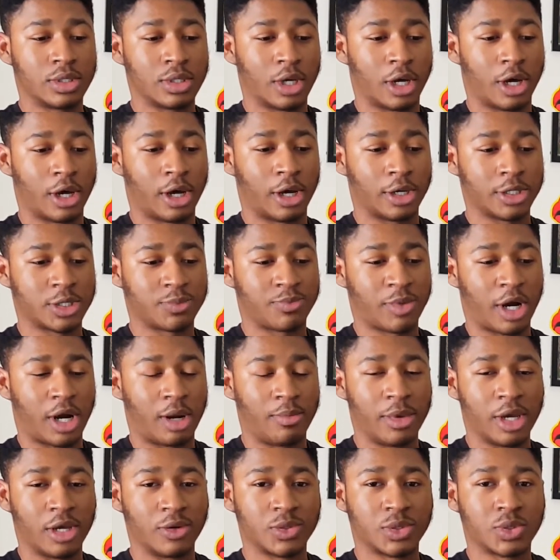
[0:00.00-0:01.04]
uh,
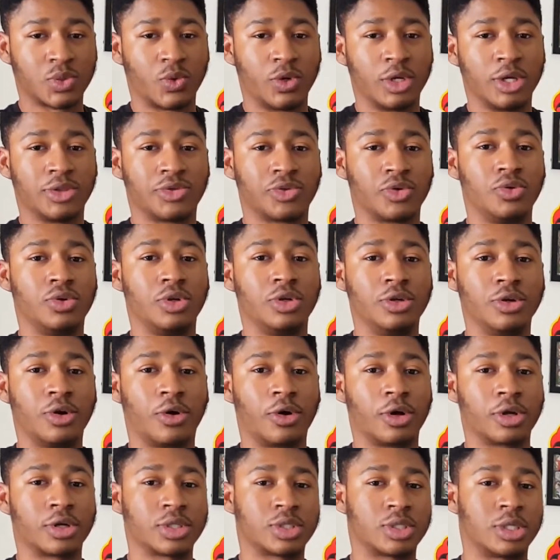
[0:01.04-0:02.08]
Spider-Man was swinging through New
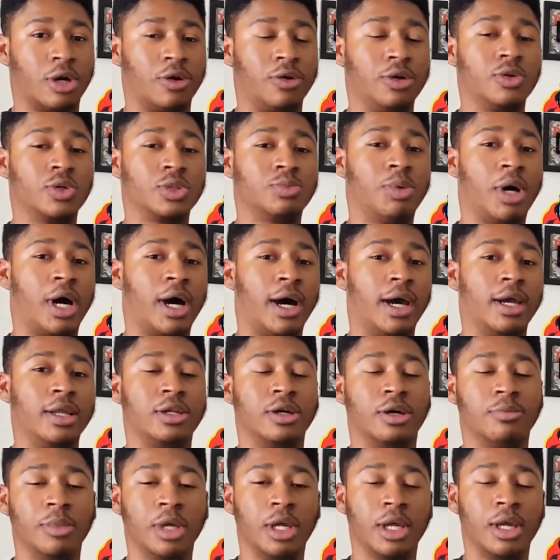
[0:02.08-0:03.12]
York, Tony was behind
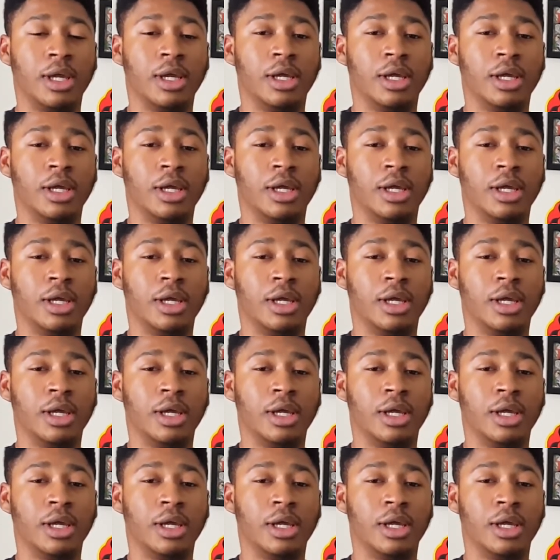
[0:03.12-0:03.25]
him.